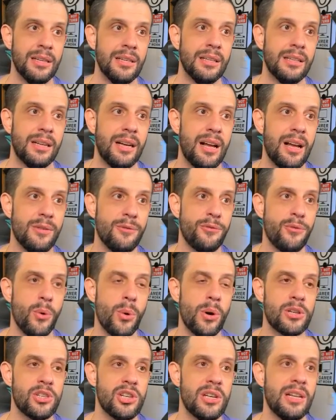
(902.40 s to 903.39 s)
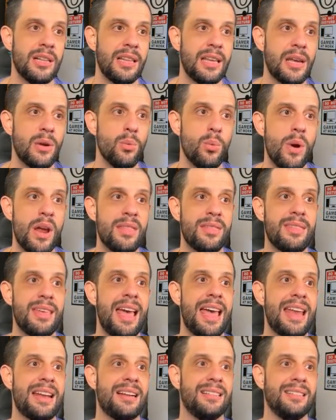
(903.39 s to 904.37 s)
unfortunately, with
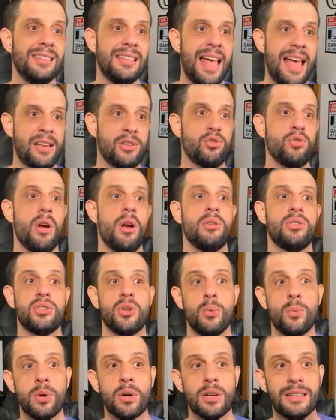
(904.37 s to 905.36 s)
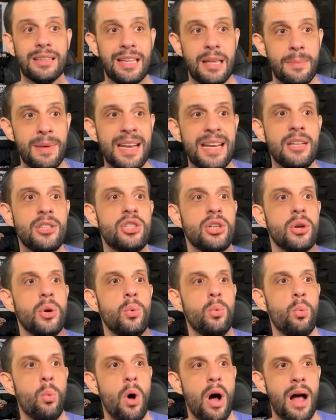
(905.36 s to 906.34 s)
an Electro, so we're limited to
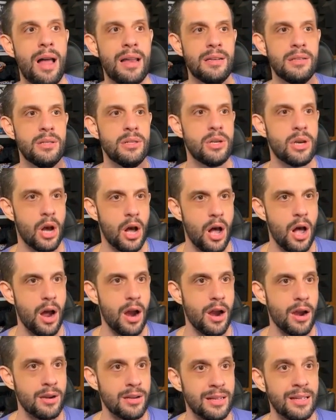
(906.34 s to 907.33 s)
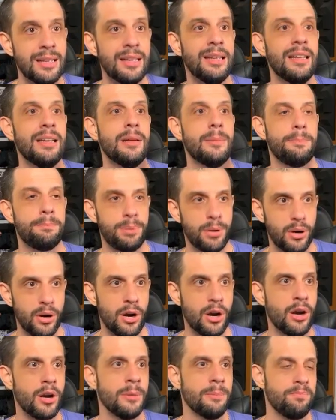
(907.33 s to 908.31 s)
1 card
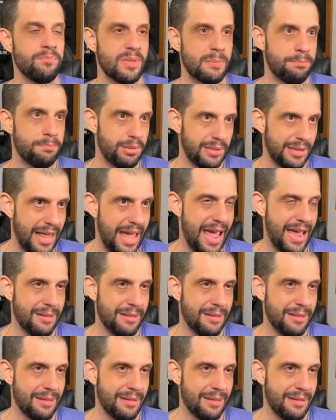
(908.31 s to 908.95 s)
per play.